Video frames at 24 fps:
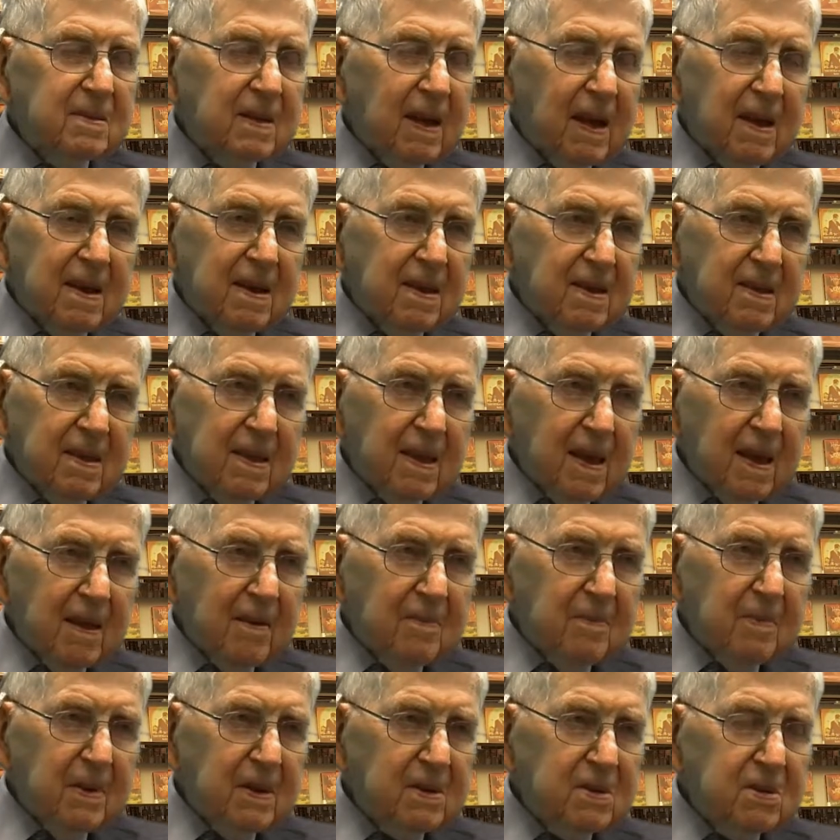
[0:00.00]
I didn't
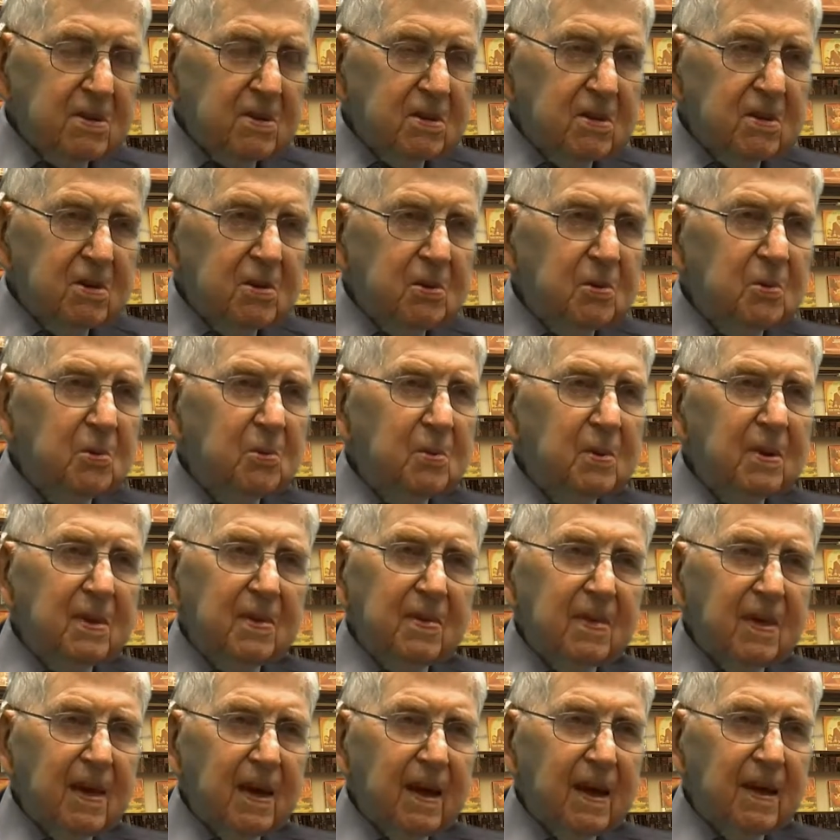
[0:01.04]
have much to do with
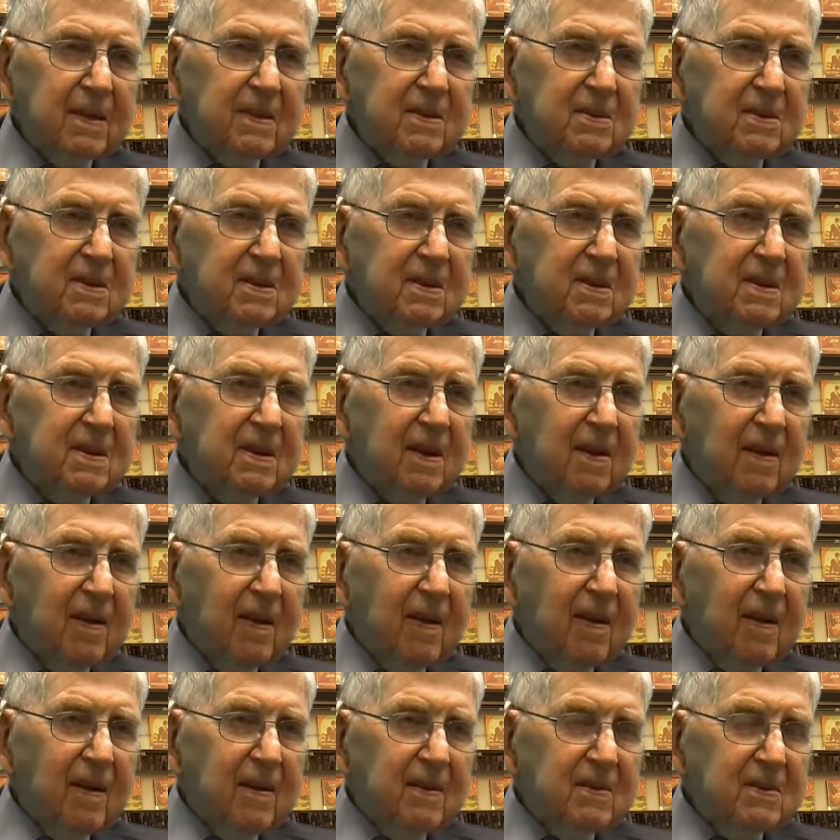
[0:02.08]
that. She
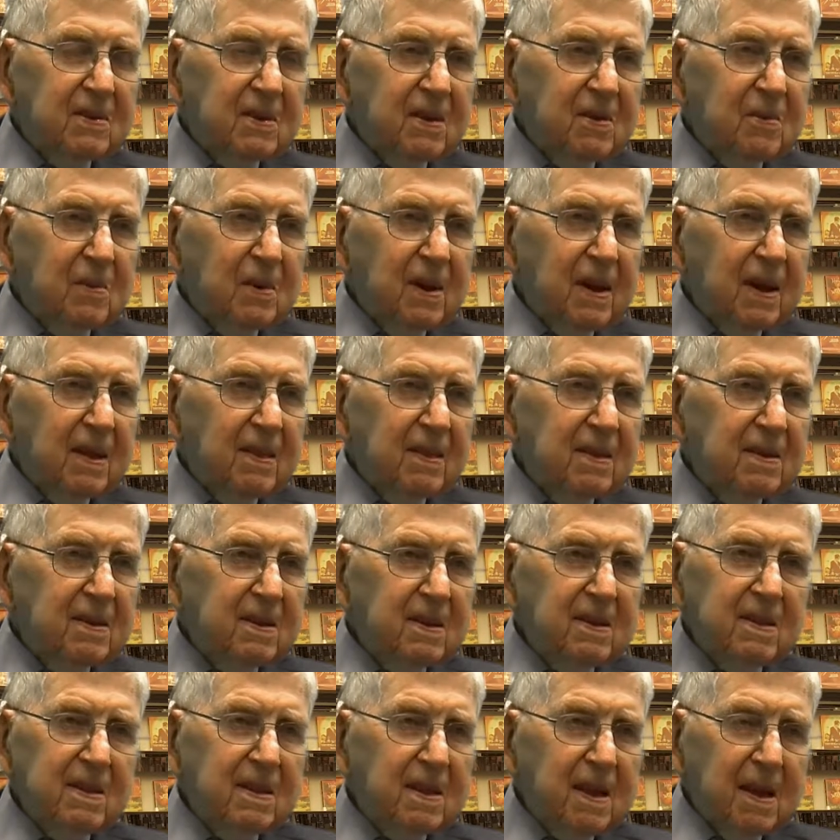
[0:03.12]

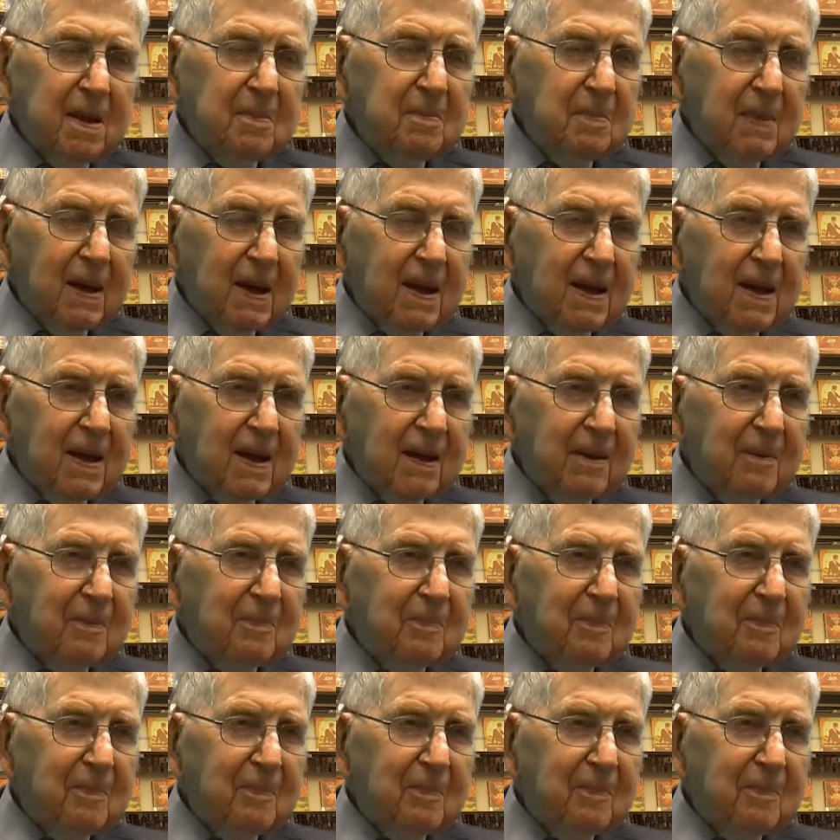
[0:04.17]
didn't need my help.